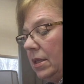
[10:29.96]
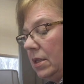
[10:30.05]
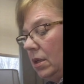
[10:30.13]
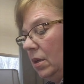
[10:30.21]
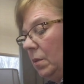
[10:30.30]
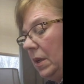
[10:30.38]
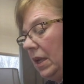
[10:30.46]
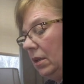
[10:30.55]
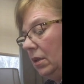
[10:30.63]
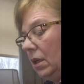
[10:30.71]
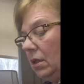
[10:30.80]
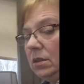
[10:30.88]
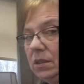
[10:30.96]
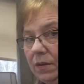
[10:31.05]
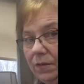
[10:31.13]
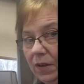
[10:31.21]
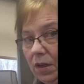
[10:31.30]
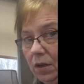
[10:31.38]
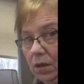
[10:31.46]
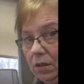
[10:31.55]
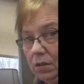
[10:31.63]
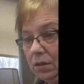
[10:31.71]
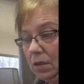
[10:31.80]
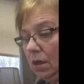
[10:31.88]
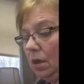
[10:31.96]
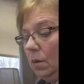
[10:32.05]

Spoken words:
it's going to be a little difficult,